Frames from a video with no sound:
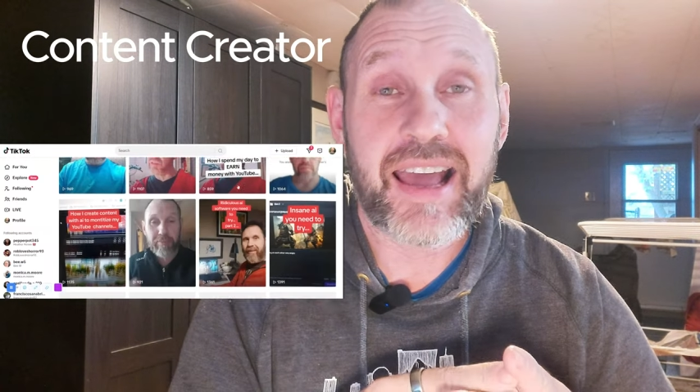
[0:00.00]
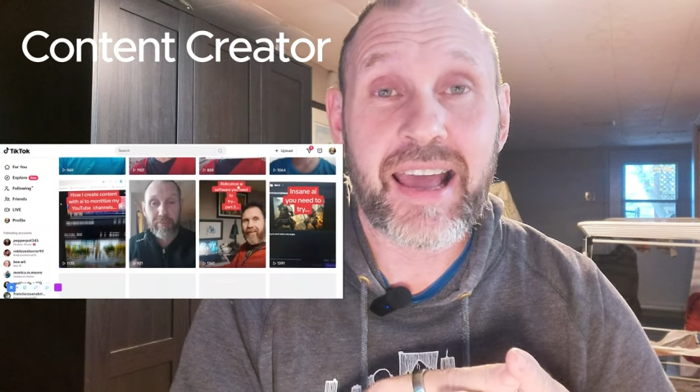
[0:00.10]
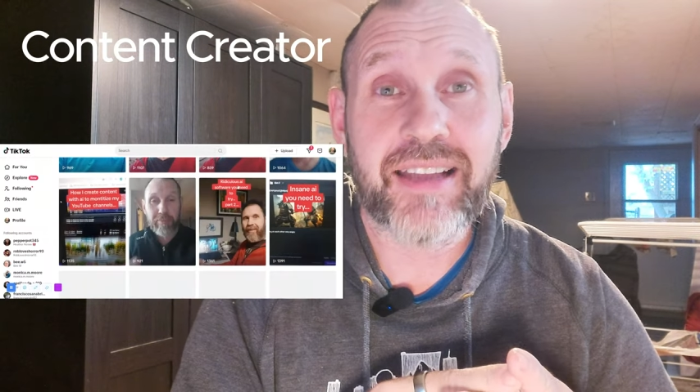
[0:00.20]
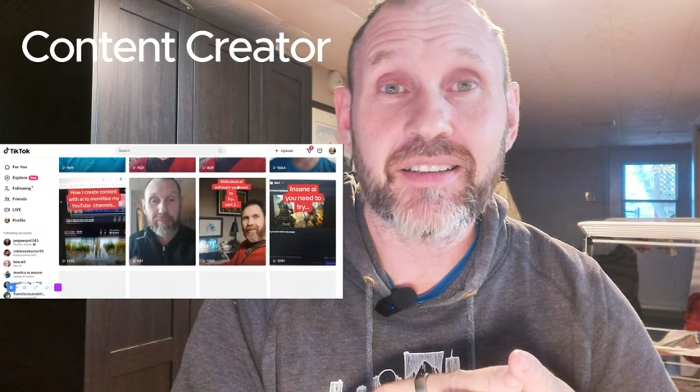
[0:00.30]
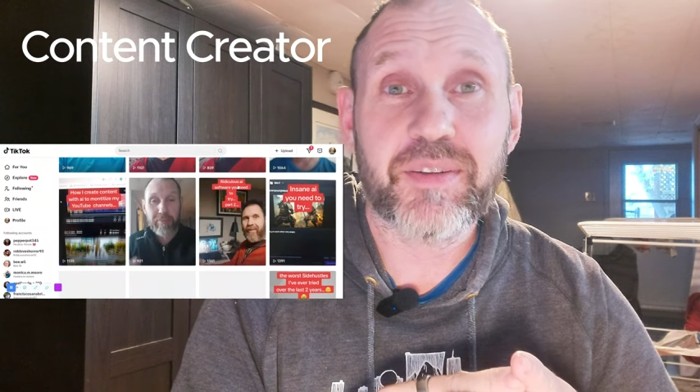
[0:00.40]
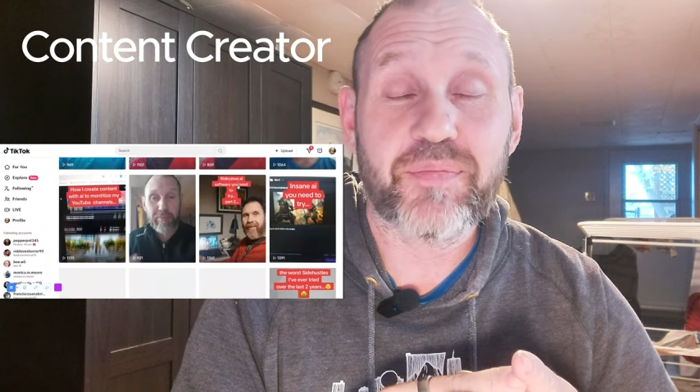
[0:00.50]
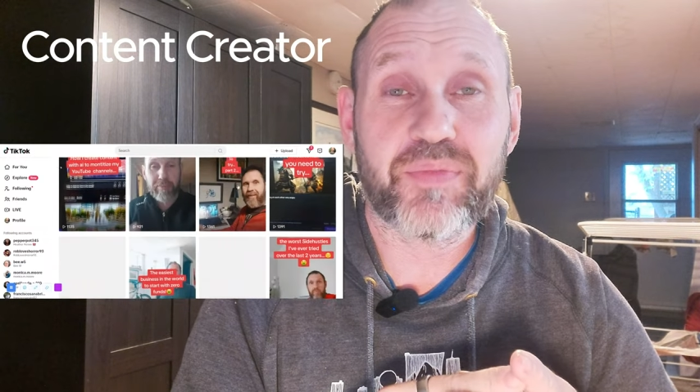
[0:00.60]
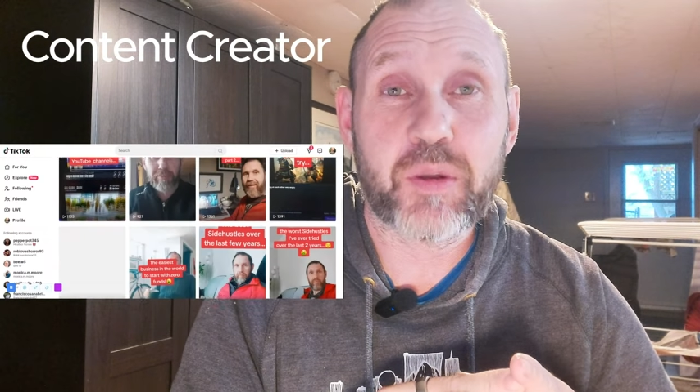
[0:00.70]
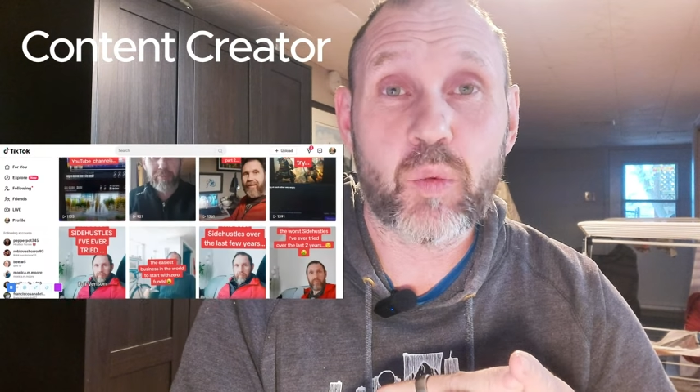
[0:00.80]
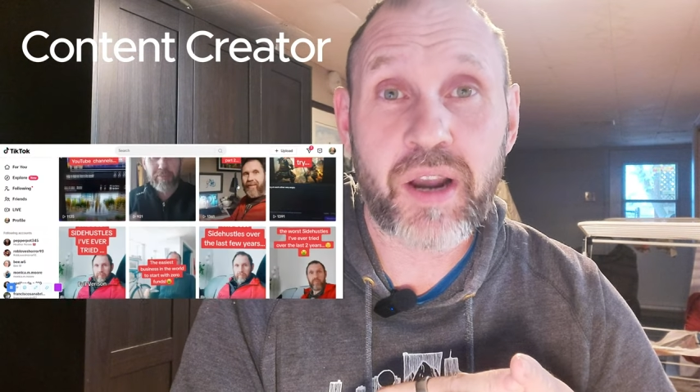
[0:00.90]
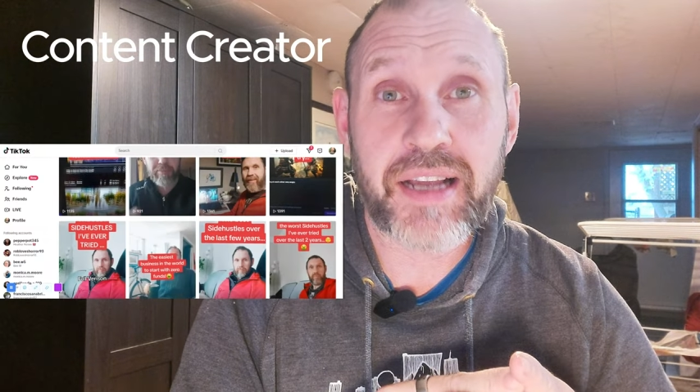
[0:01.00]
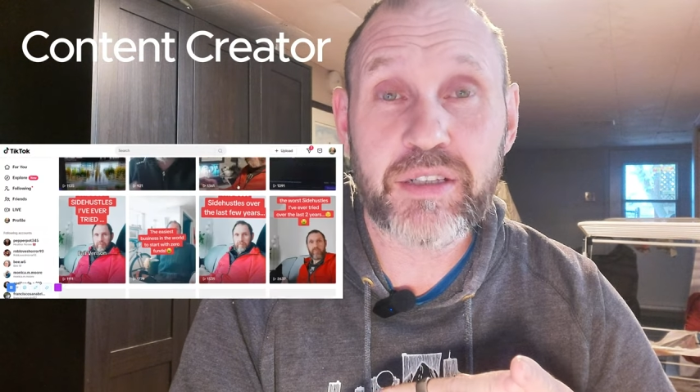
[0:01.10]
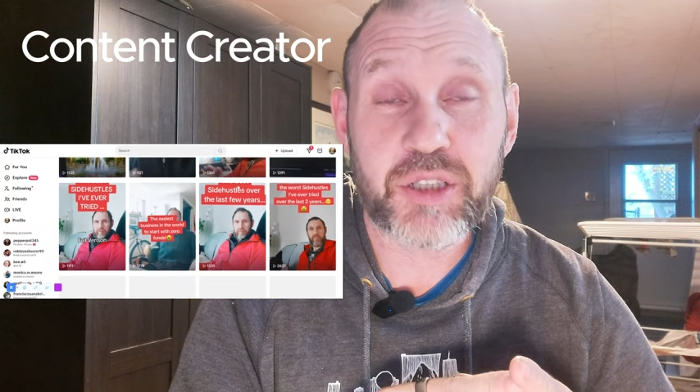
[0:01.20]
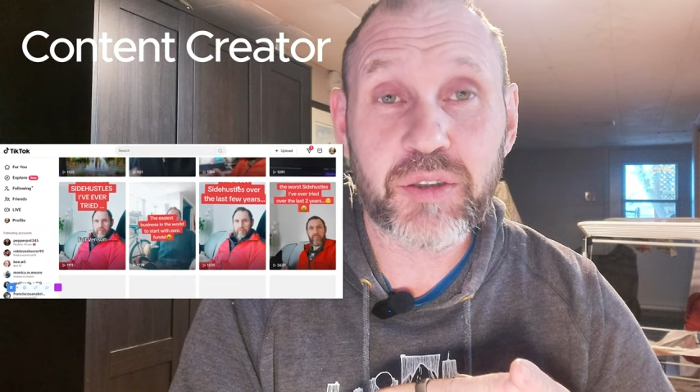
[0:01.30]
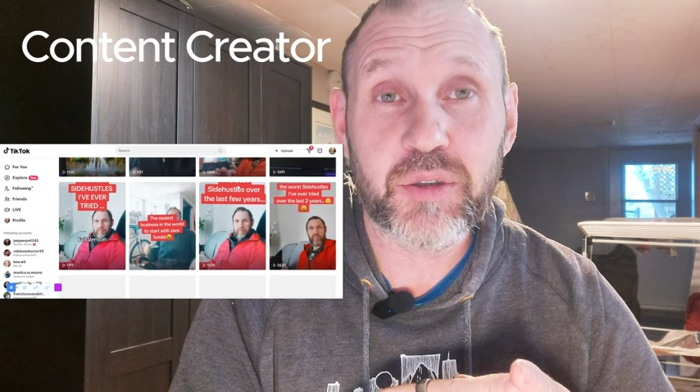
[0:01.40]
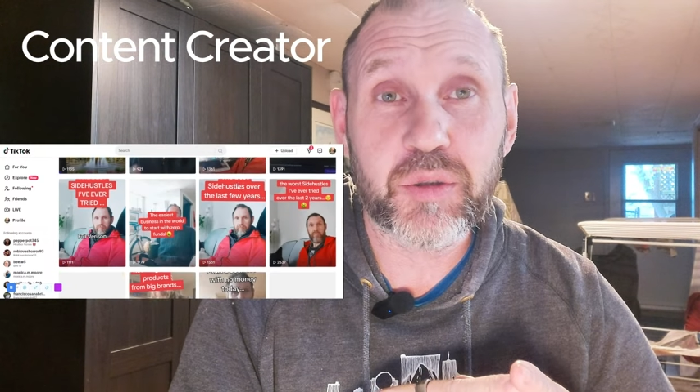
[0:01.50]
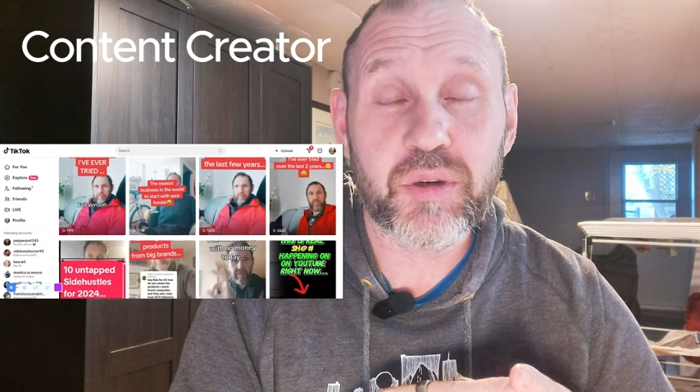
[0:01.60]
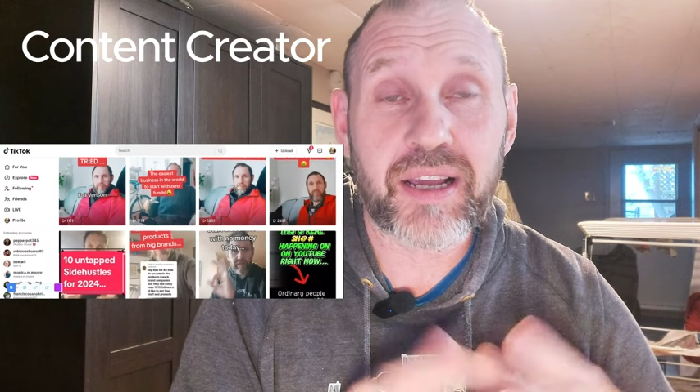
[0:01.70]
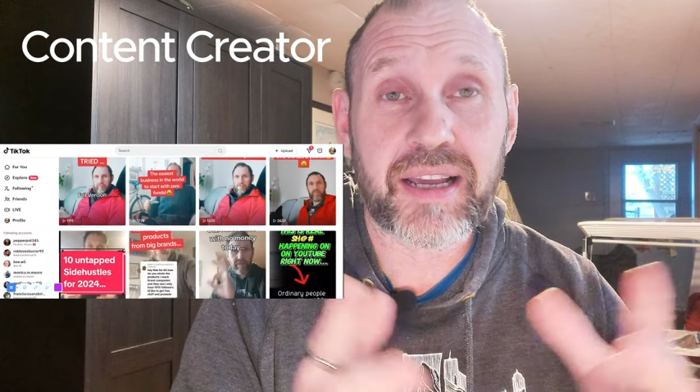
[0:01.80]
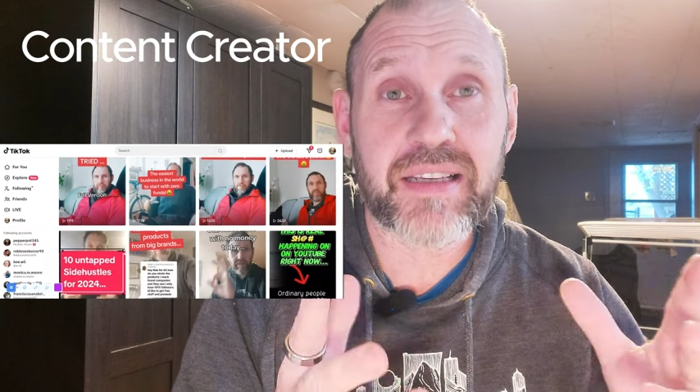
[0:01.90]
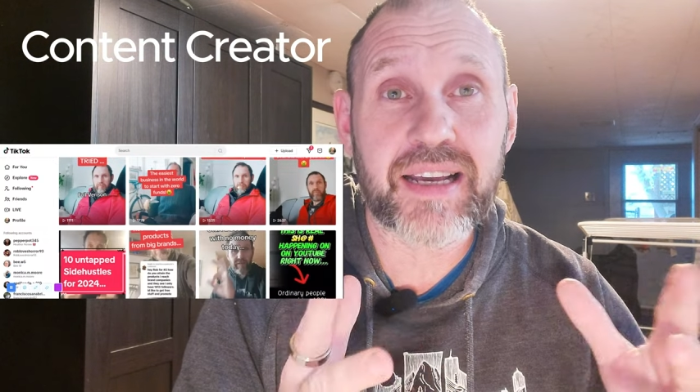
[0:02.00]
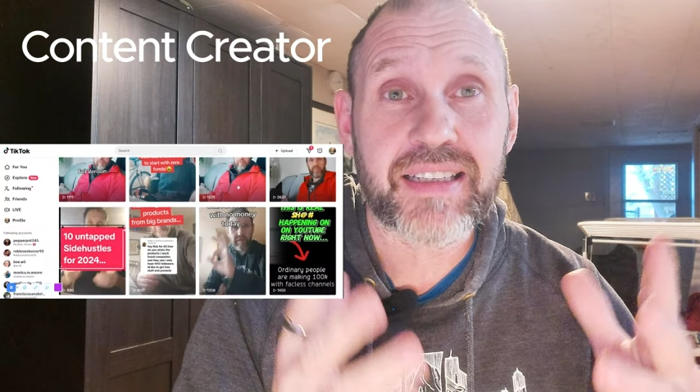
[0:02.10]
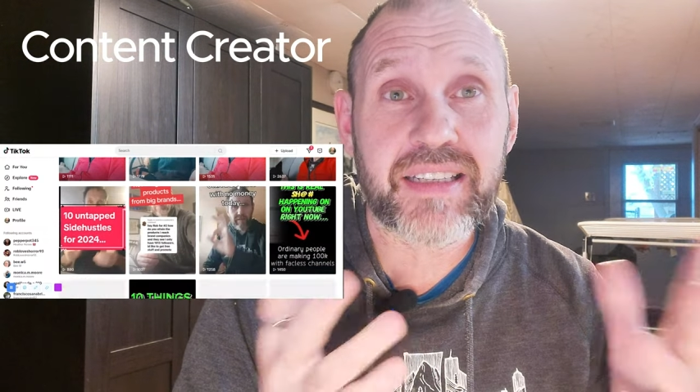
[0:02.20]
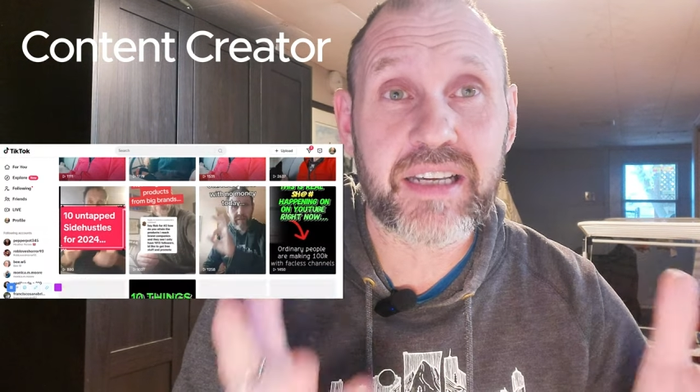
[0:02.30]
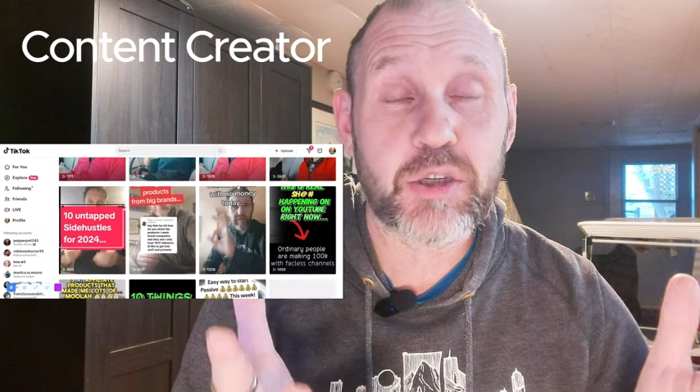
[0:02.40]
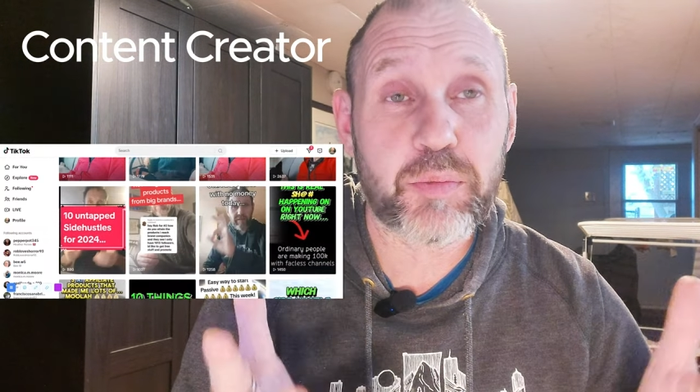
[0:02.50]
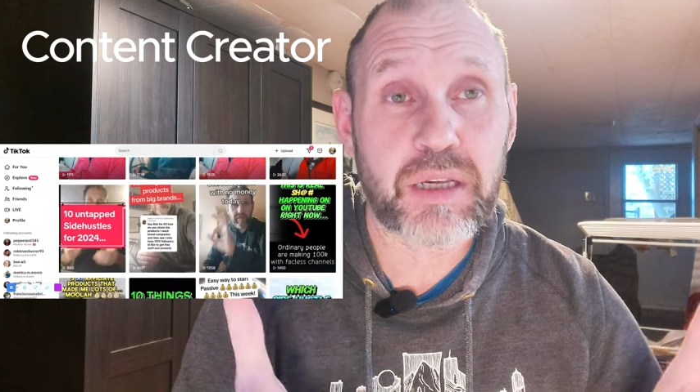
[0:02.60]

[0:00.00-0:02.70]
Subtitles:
And what I do is I teach